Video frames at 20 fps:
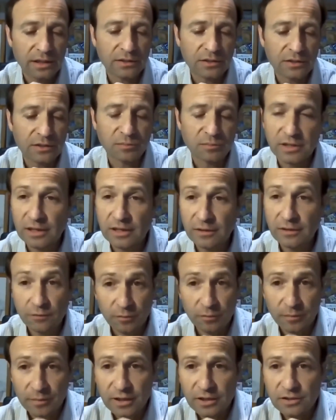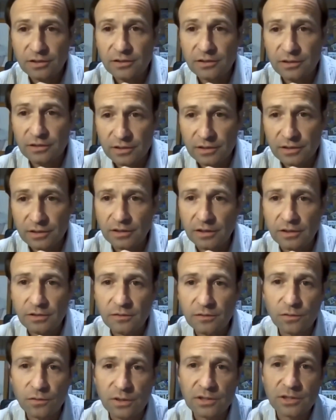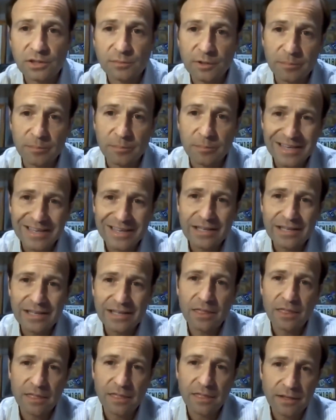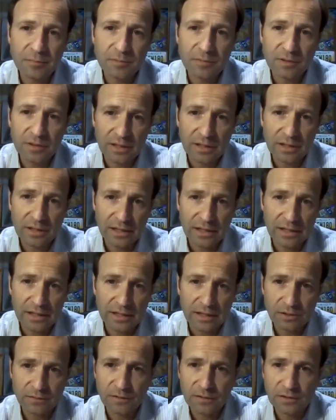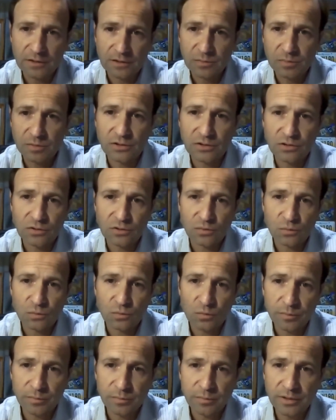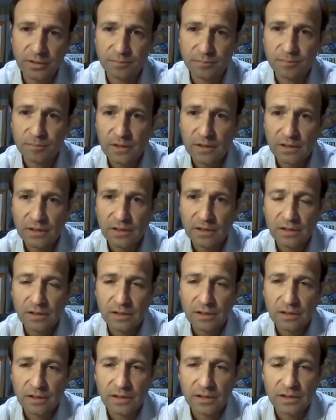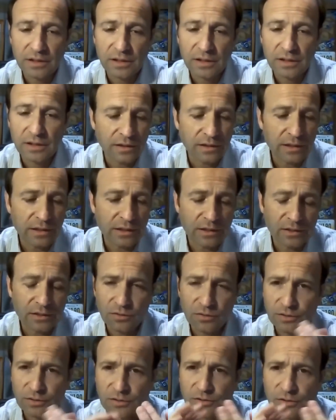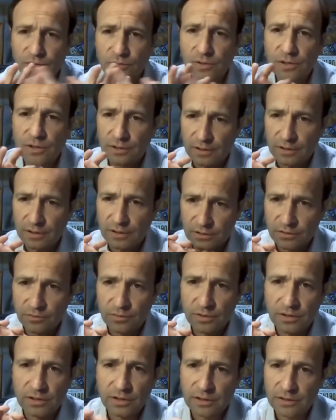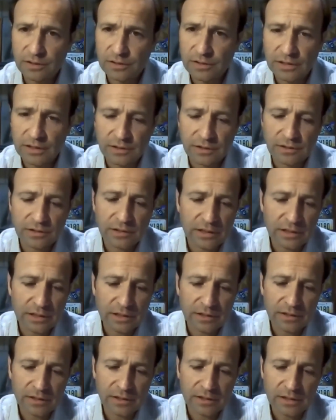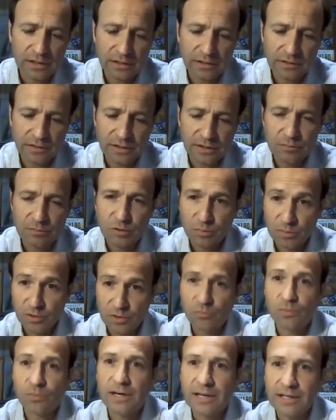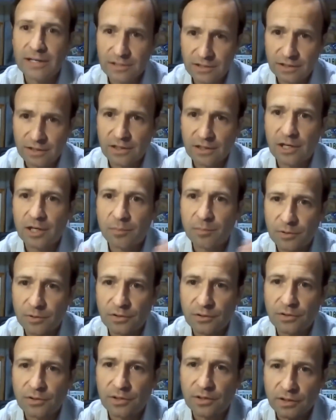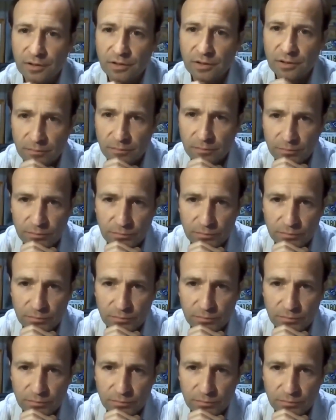and some confirmations, I think, of what some of the main theme lines of this speech will be. And so there's three things that seem to be rising up and